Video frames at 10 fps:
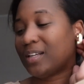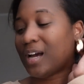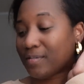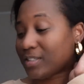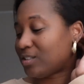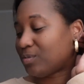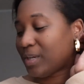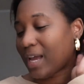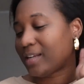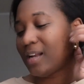to the conversation we
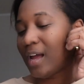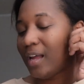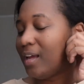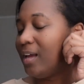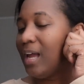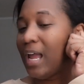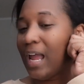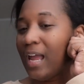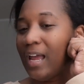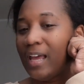had tonight.
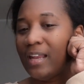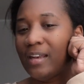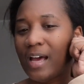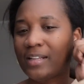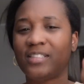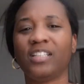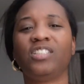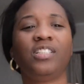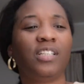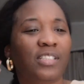And not to say
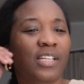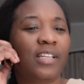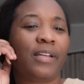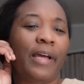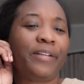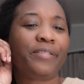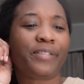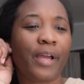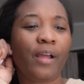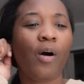she does that to like
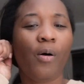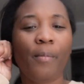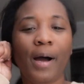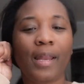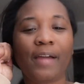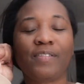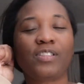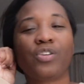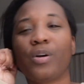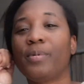say, oh, my life is
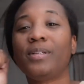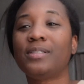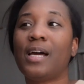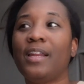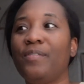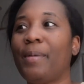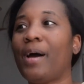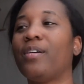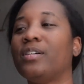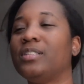terrible. And it's not even
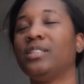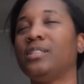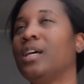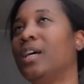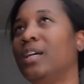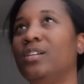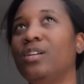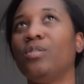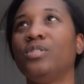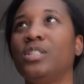about her. It's just, you
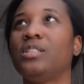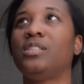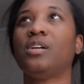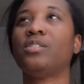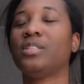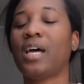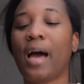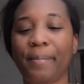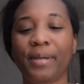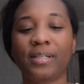know, just certain
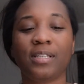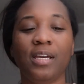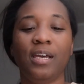topics